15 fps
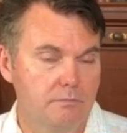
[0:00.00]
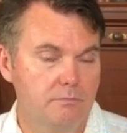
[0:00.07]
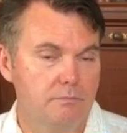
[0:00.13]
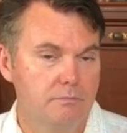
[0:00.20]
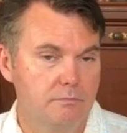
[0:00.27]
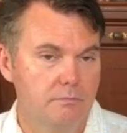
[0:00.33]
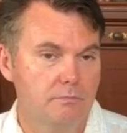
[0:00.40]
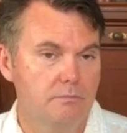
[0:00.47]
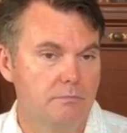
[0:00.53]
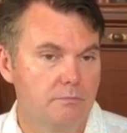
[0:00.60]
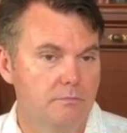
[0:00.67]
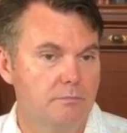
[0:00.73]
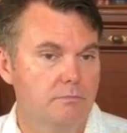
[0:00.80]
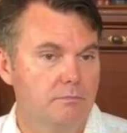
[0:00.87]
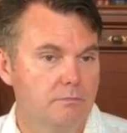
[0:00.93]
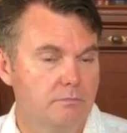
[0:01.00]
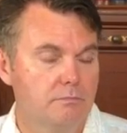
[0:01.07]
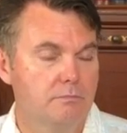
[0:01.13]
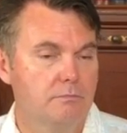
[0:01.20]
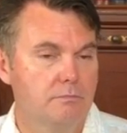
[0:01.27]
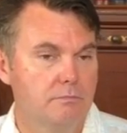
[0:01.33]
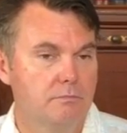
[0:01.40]

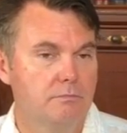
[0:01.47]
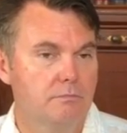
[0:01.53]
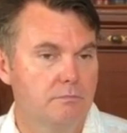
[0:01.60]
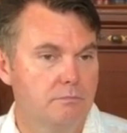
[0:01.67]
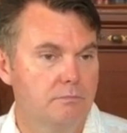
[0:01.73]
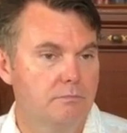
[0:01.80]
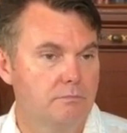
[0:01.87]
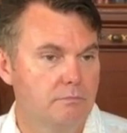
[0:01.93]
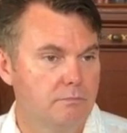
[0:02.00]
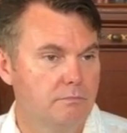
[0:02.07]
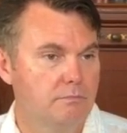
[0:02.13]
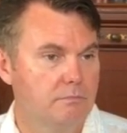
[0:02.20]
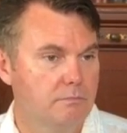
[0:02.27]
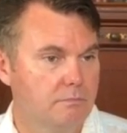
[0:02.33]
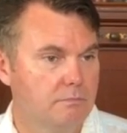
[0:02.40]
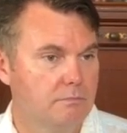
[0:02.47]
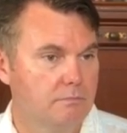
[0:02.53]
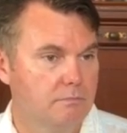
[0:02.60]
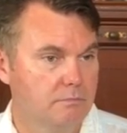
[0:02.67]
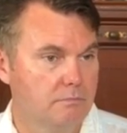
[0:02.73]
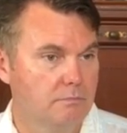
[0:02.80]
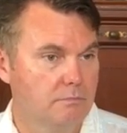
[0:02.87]

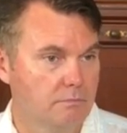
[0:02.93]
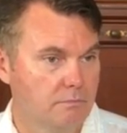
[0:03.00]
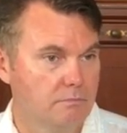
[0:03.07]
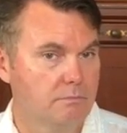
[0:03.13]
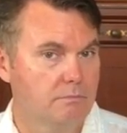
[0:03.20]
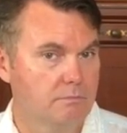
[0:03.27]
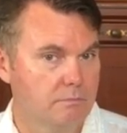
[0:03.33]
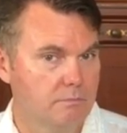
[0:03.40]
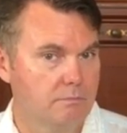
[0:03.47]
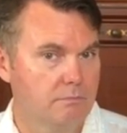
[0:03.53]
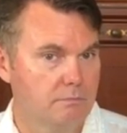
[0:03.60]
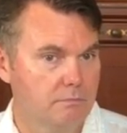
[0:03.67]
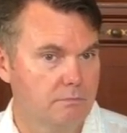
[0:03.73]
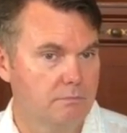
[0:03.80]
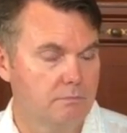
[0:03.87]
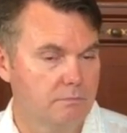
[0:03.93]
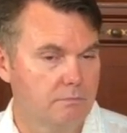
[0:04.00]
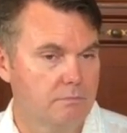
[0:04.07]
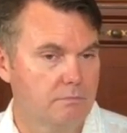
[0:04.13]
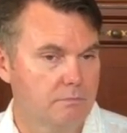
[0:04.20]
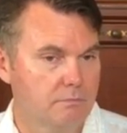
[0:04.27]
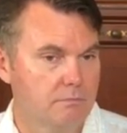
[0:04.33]

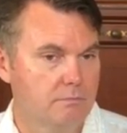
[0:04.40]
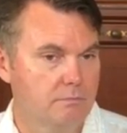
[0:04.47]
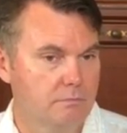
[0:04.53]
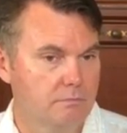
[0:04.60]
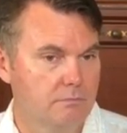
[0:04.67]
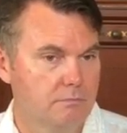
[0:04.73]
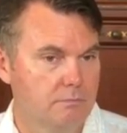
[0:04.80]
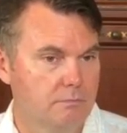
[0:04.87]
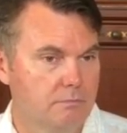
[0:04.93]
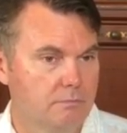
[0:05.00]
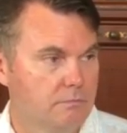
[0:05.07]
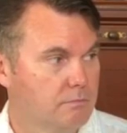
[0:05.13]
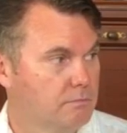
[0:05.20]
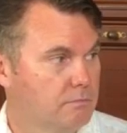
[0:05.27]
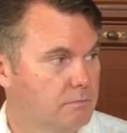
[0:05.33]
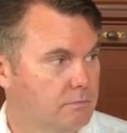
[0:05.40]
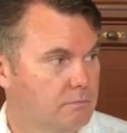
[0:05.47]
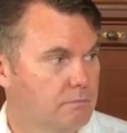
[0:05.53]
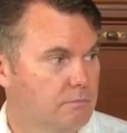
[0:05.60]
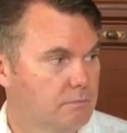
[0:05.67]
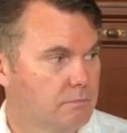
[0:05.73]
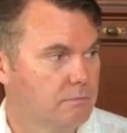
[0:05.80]

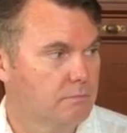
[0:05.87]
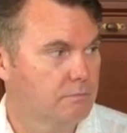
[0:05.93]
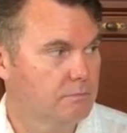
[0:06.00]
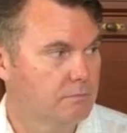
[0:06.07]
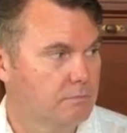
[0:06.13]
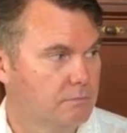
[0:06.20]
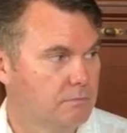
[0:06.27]
(silent)